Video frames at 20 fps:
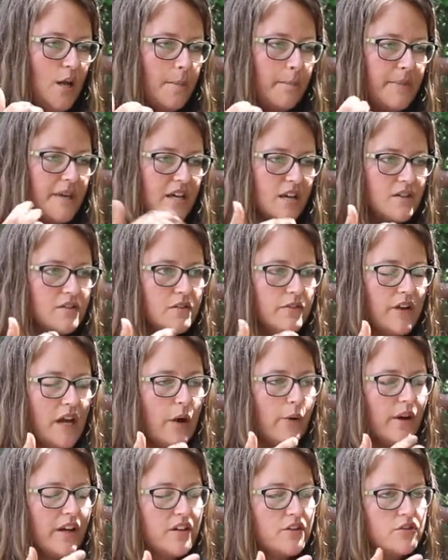Because of
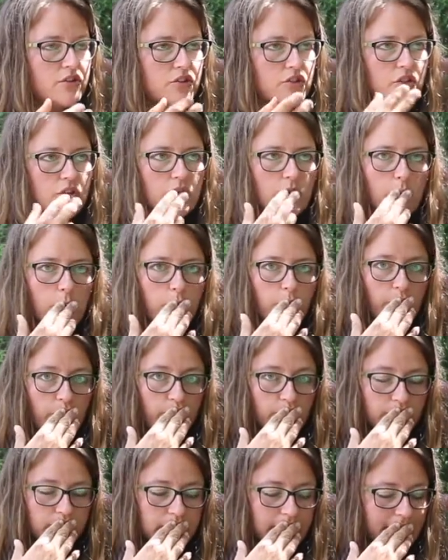how I understood the
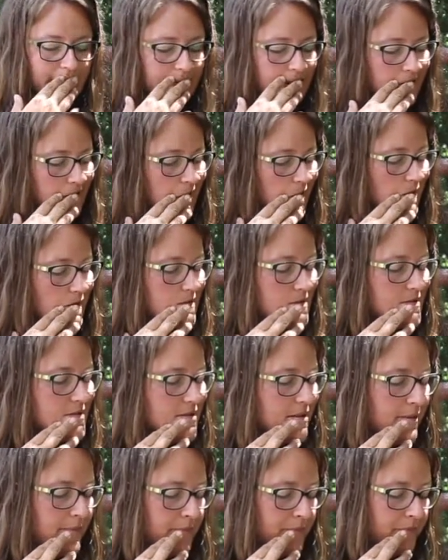world,
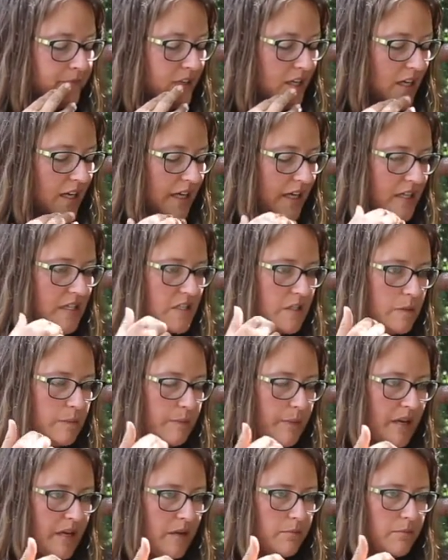I had
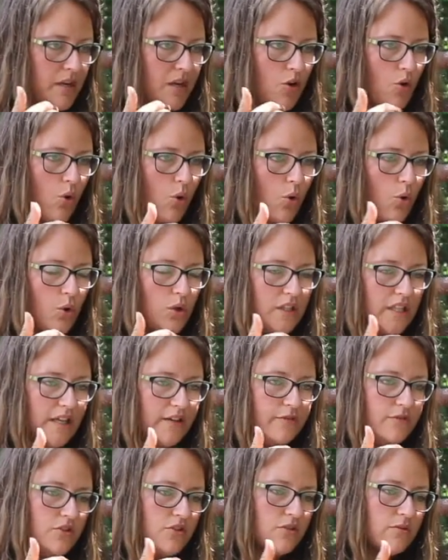spent my whole
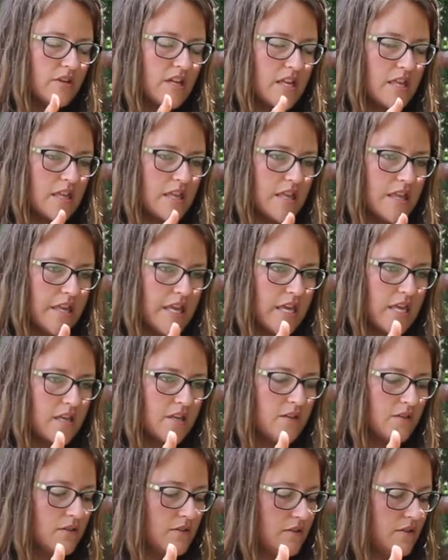life doing
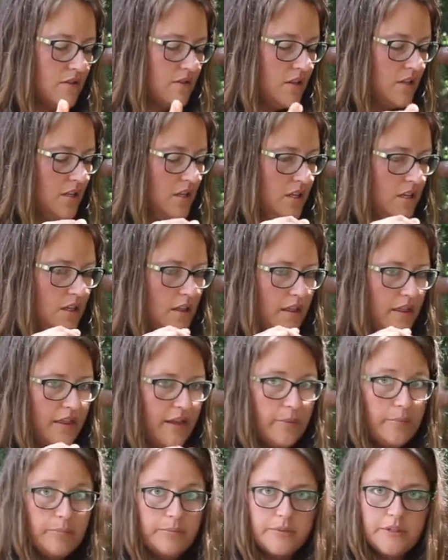things
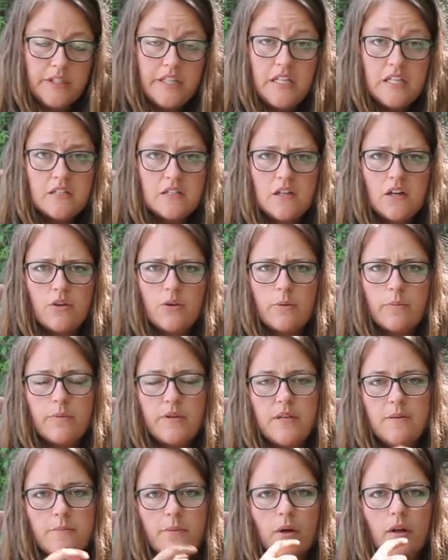that pleased other
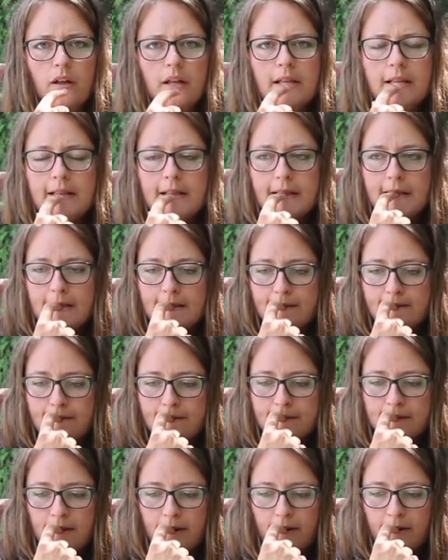people.
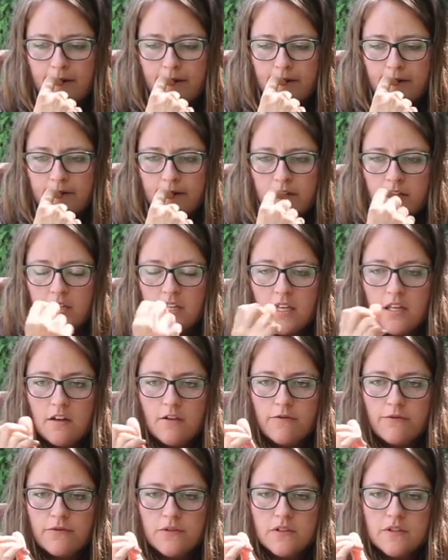So
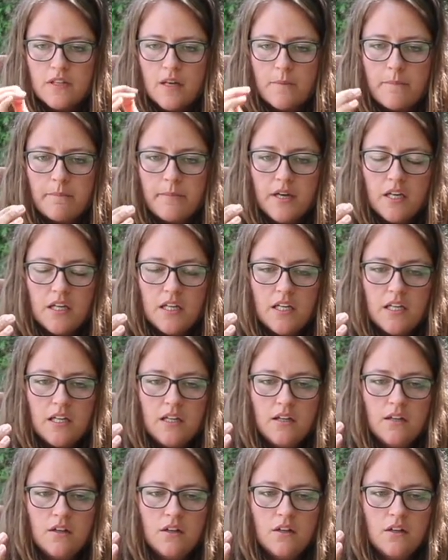if
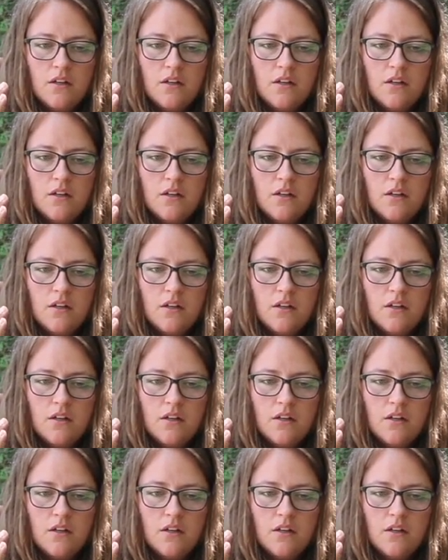somebody